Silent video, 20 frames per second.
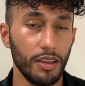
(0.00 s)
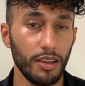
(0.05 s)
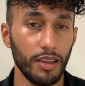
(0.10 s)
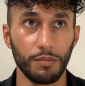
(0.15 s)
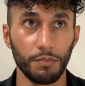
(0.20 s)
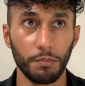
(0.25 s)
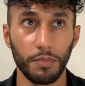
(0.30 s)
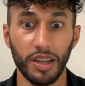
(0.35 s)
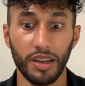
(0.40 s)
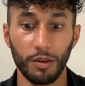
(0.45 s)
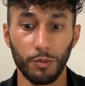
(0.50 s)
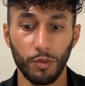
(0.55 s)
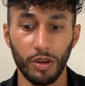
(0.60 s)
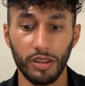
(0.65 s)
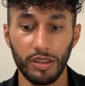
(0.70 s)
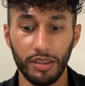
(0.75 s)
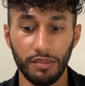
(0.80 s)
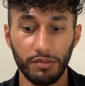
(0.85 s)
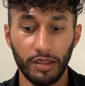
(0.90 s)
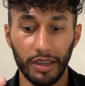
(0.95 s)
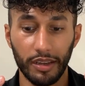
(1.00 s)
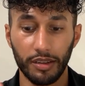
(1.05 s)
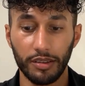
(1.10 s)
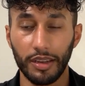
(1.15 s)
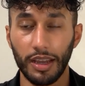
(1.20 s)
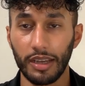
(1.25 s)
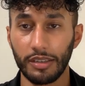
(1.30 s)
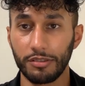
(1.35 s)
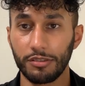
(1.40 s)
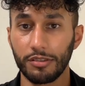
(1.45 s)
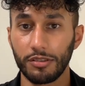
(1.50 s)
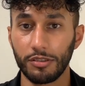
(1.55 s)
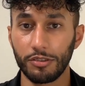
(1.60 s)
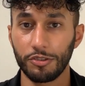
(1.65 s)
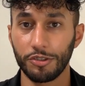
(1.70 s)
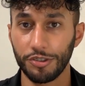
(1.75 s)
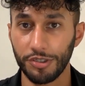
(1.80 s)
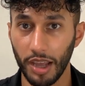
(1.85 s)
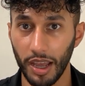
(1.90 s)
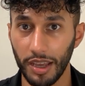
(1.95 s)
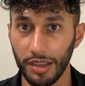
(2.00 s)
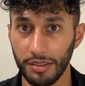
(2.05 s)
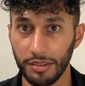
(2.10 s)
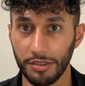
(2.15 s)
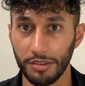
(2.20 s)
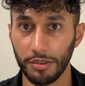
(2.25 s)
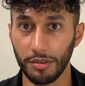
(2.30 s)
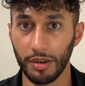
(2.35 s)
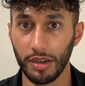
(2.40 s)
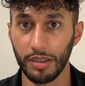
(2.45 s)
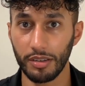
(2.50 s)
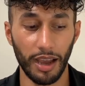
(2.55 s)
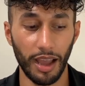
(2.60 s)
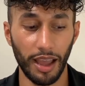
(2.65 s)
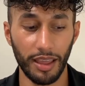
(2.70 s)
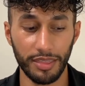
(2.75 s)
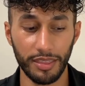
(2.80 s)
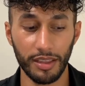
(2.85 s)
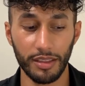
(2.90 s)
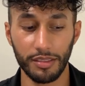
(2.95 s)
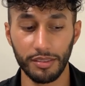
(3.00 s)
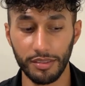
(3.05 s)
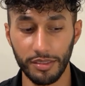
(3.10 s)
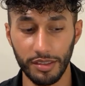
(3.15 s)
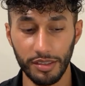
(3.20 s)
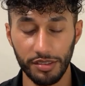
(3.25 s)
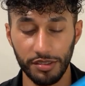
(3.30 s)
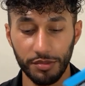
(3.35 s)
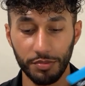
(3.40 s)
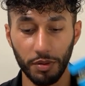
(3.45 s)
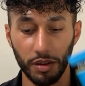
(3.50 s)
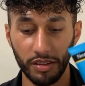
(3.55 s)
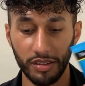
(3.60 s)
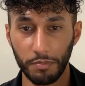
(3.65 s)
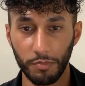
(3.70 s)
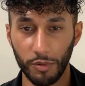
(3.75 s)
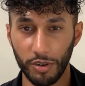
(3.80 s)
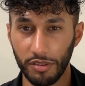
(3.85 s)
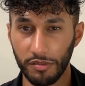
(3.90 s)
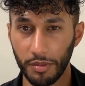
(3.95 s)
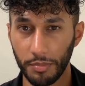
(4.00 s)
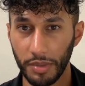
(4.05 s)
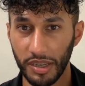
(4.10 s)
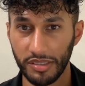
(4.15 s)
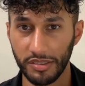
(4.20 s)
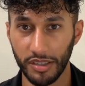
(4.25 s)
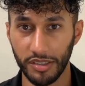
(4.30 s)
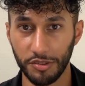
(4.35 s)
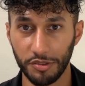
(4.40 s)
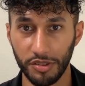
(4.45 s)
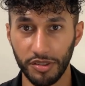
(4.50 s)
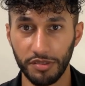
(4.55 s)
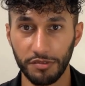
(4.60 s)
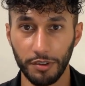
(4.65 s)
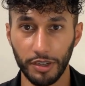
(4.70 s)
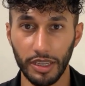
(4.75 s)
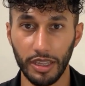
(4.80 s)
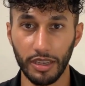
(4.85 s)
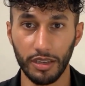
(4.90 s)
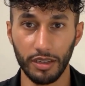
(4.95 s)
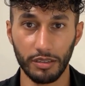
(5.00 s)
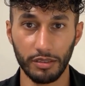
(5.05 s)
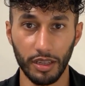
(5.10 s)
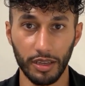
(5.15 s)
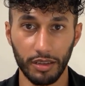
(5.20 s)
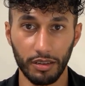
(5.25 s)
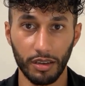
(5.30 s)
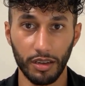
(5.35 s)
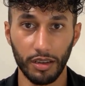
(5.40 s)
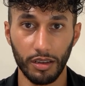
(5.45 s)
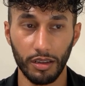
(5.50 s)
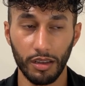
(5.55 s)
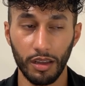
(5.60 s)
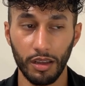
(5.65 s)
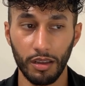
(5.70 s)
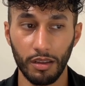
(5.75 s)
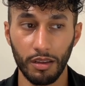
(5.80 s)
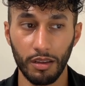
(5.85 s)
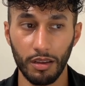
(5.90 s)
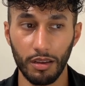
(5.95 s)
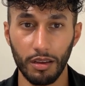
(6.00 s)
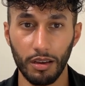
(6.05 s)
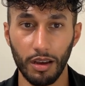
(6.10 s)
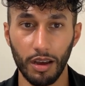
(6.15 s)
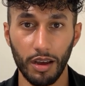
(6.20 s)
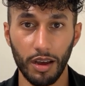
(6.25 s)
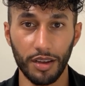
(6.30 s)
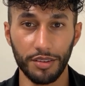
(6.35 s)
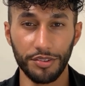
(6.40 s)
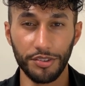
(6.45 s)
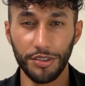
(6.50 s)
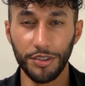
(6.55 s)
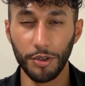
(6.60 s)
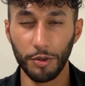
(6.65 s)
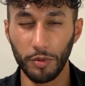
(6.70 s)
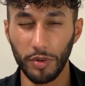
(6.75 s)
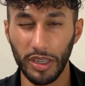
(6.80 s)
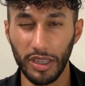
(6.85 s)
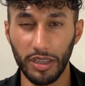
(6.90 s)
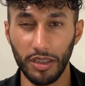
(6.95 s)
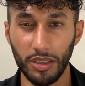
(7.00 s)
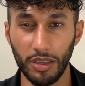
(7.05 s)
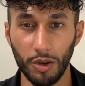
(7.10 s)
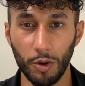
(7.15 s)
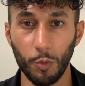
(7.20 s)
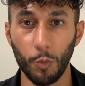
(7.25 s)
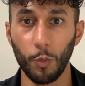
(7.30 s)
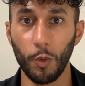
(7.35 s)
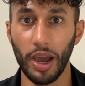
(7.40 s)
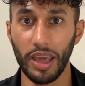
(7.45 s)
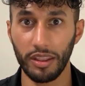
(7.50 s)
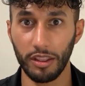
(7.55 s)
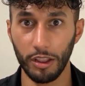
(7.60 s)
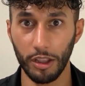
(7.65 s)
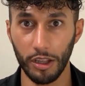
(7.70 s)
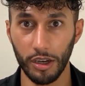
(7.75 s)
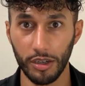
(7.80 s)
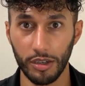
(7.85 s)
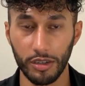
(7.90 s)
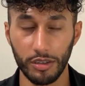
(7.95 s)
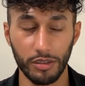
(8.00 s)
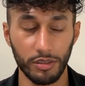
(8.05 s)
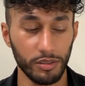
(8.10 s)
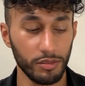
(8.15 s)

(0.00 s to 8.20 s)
but it will leave like a nice shine to it. I think this is probably one of the best sunscreens for getting like a dewy, wet look.